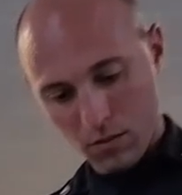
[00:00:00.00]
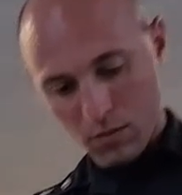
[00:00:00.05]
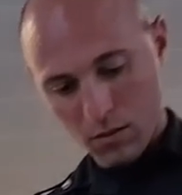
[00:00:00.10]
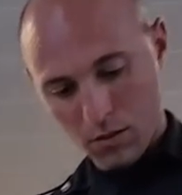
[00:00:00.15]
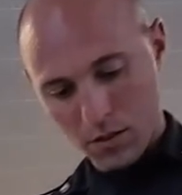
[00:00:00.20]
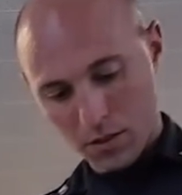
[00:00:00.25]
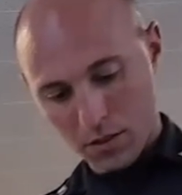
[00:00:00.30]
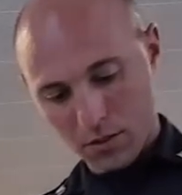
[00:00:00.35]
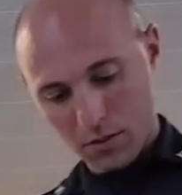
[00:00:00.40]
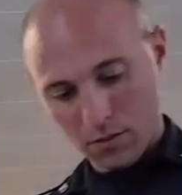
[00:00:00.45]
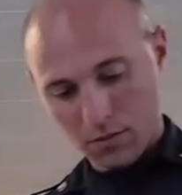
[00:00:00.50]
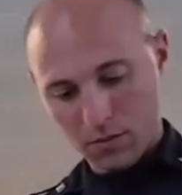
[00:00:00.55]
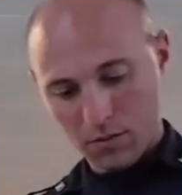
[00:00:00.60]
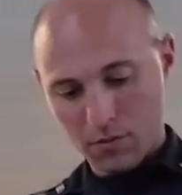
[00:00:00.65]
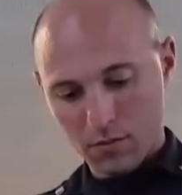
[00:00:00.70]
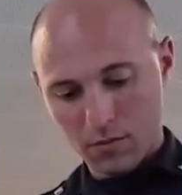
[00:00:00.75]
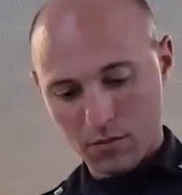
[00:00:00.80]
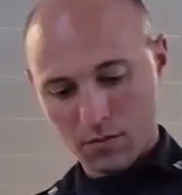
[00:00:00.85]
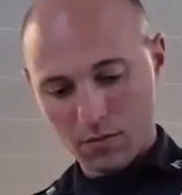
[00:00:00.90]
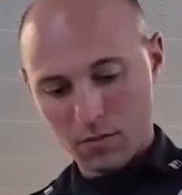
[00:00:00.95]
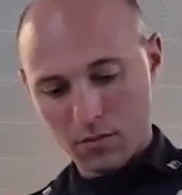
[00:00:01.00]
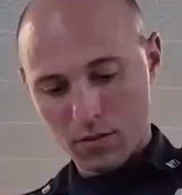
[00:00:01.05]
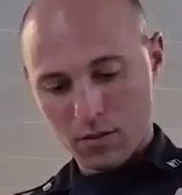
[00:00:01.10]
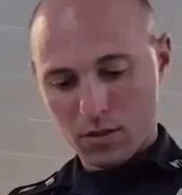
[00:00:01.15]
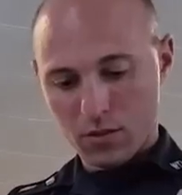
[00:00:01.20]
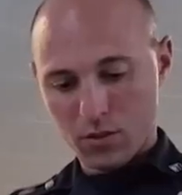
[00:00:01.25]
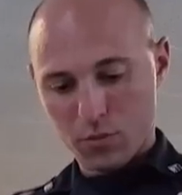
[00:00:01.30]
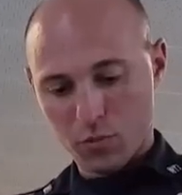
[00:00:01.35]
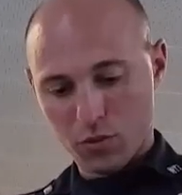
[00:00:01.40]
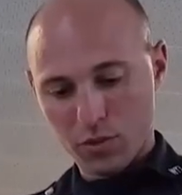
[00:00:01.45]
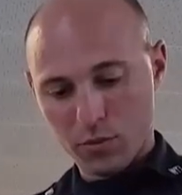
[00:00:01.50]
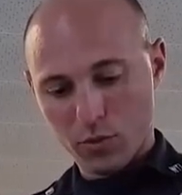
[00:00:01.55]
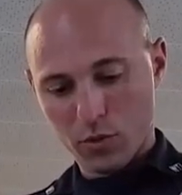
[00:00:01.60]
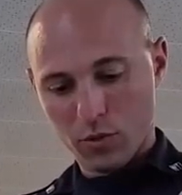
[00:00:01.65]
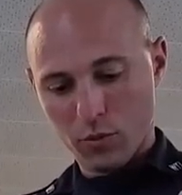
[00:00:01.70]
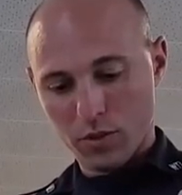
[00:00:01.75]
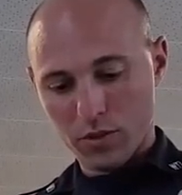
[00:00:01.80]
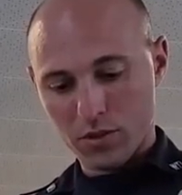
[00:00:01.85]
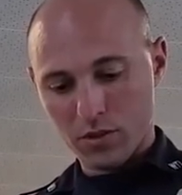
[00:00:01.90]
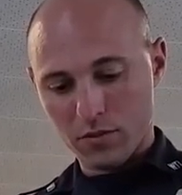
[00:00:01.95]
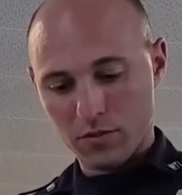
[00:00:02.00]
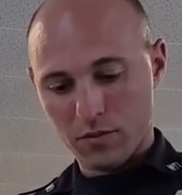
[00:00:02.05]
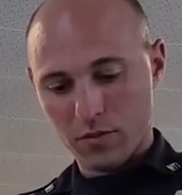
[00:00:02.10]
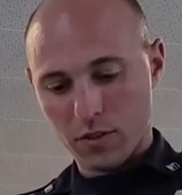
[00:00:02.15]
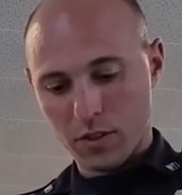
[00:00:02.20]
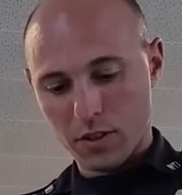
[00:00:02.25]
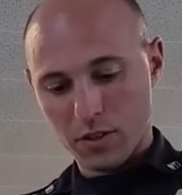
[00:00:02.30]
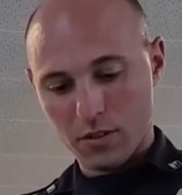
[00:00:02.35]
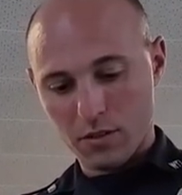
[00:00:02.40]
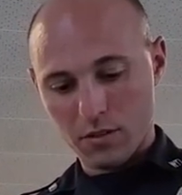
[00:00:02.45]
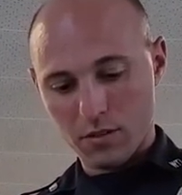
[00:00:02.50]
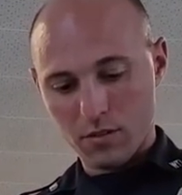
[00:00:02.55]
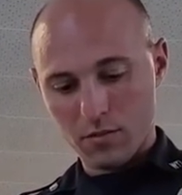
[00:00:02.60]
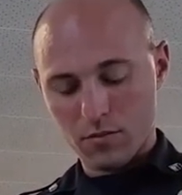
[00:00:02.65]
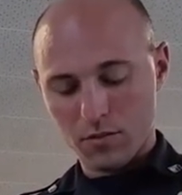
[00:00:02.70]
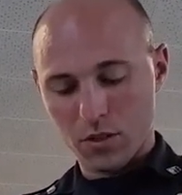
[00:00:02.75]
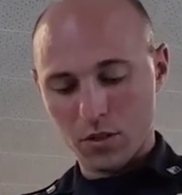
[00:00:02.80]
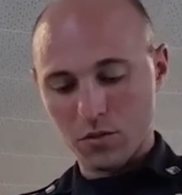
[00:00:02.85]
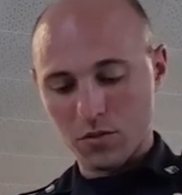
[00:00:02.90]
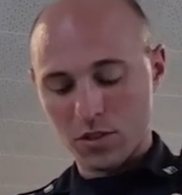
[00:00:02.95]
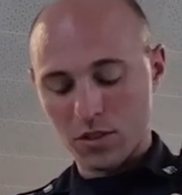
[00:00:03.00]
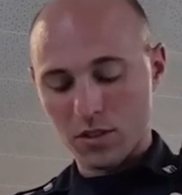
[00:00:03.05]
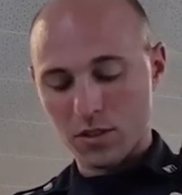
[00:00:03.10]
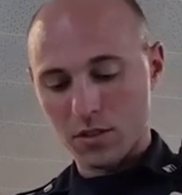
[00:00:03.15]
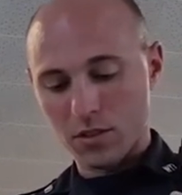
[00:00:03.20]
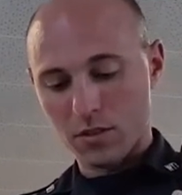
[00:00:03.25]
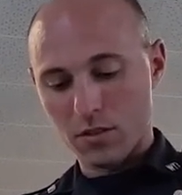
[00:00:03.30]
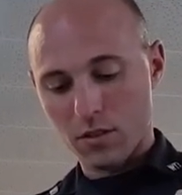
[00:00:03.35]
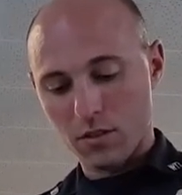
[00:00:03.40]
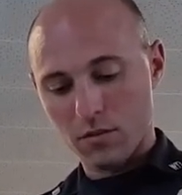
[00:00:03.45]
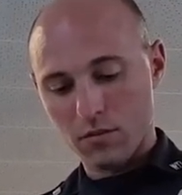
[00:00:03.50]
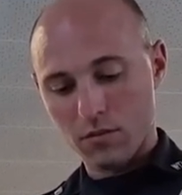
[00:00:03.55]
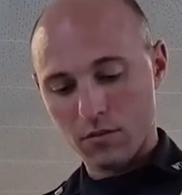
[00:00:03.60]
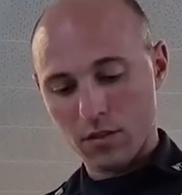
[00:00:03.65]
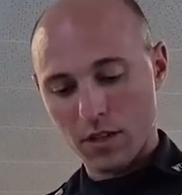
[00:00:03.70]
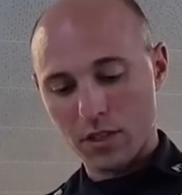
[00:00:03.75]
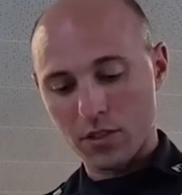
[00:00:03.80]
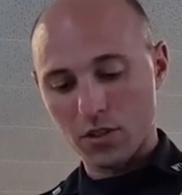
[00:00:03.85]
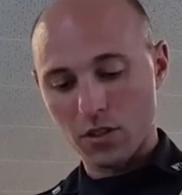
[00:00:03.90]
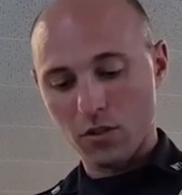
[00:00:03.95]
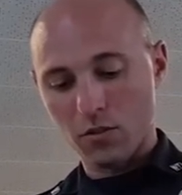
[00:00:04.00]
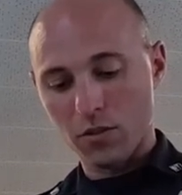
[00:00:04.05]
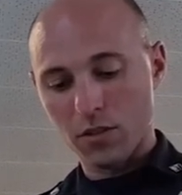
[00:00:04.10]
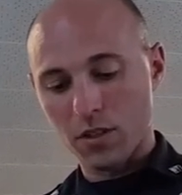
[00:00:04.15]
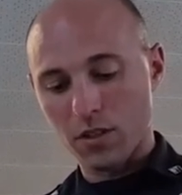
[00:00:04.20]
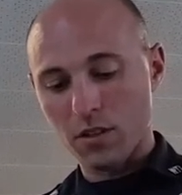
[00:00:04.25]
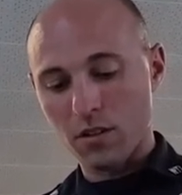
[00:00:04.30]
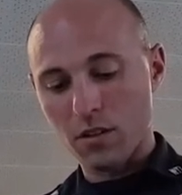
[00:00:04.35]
So Pretty Boy Wants to Fight Joe Citizen, H-O-E.